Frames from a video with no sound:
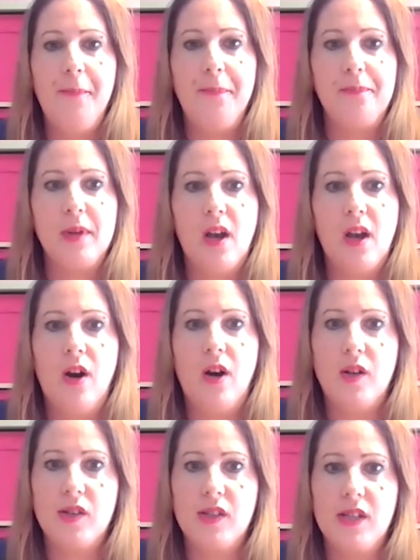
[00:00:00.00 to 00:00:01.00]

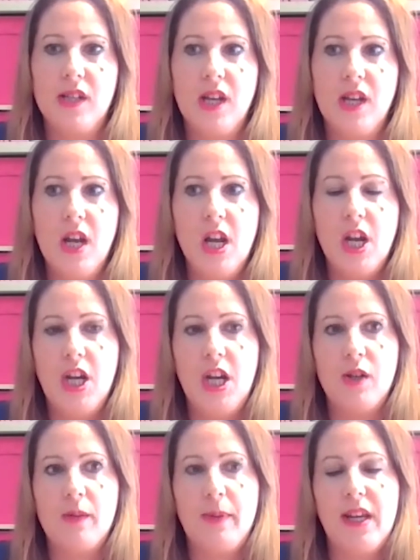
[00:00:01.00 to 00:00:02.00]
because, you
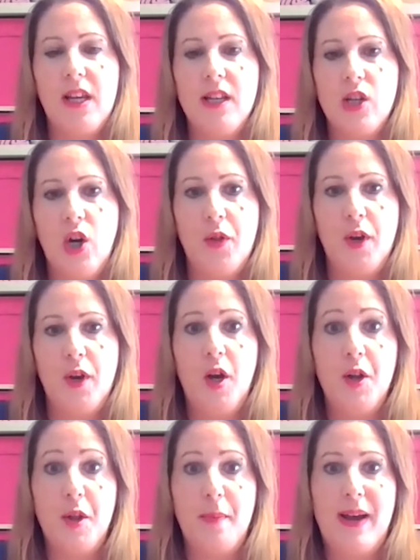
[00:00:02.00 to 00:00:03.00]
know, speaking to
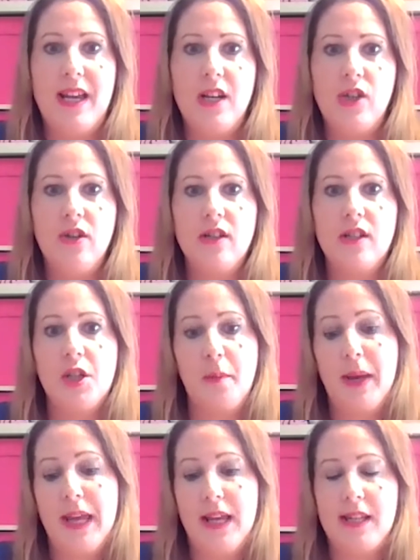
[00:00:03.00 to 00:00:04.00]
other patients, so
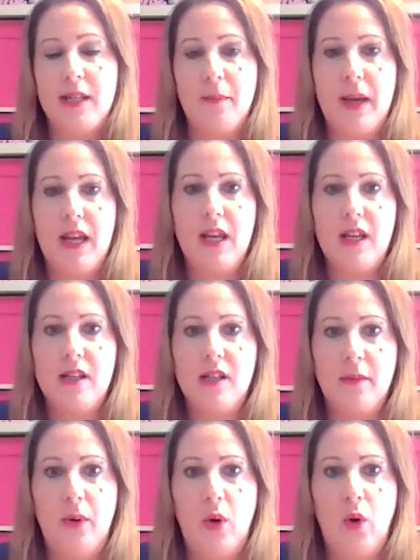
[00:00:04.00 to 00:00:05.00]
the peer-to-peer
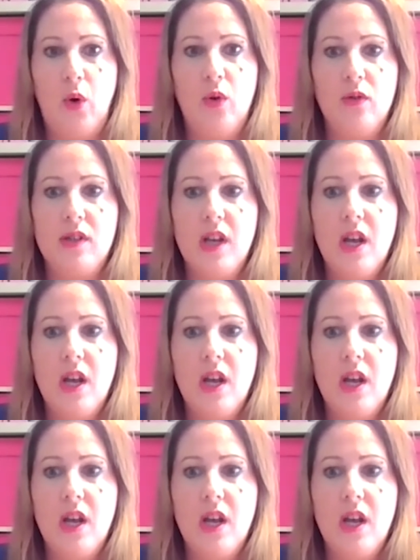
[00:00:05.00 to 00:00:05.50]
support